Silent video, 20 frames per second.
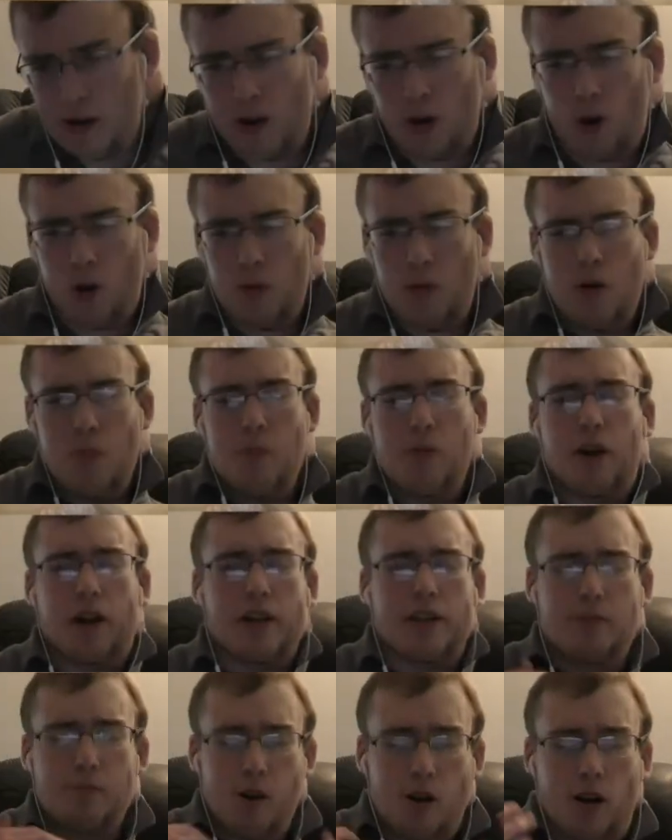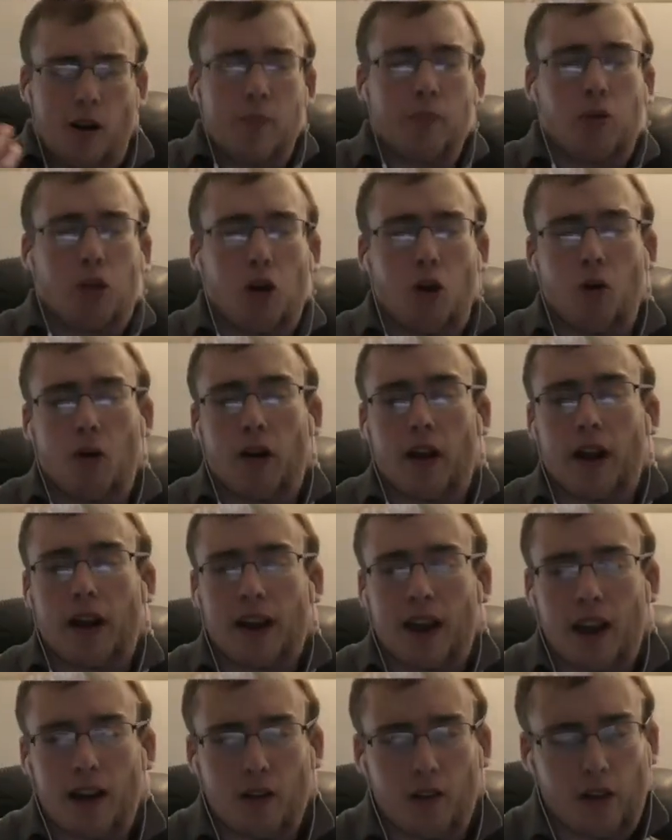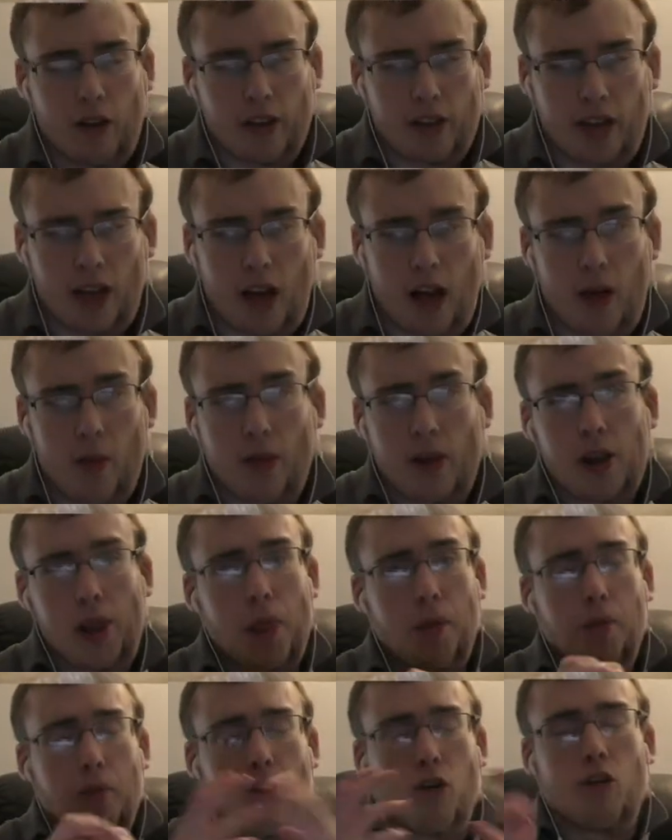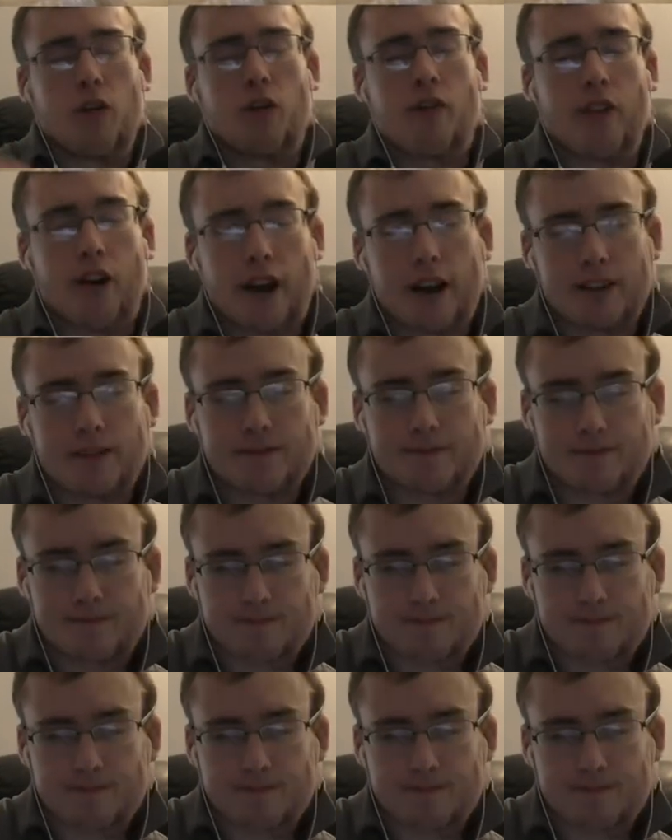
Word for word: Man armor, but it's very blurry. I can't really tell because of the blur effect.